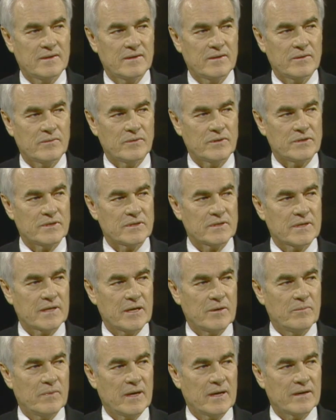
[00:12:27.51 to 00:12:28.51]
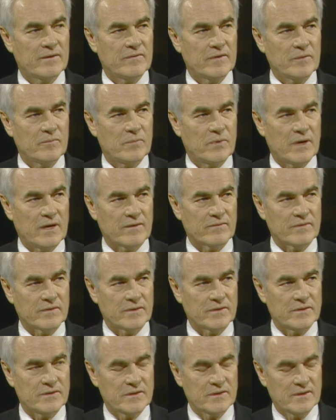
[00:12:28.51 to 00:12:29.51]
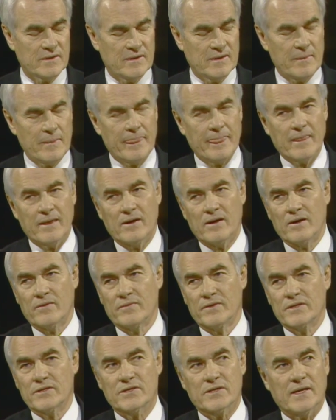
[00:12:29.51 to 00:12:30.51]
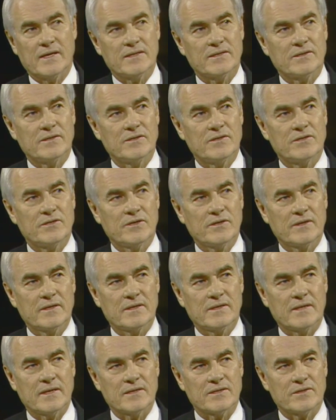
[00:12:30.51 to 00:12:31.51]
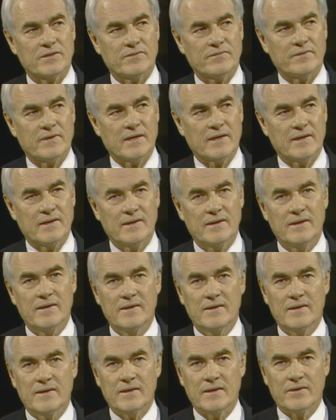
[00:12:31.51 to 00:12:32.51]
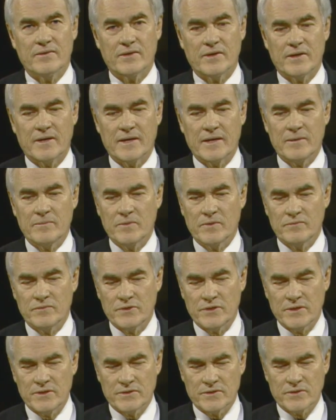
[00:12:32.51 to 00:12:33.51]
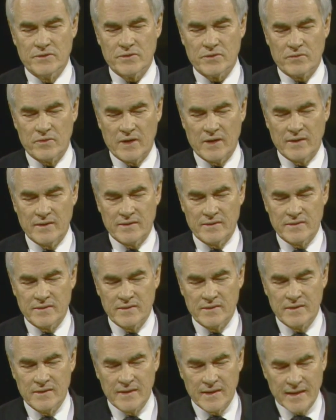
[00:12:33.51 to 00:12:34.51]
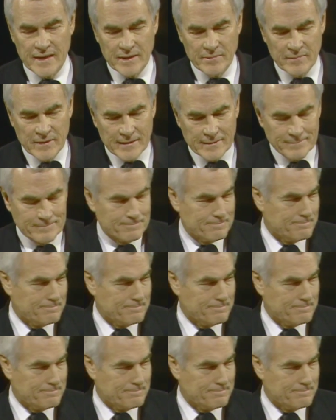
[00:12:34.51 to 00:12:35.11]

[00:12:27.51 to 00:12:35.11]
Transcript: which is led by living prophets. Of this I sincerely testify in the name of Jesus Christ. Amen.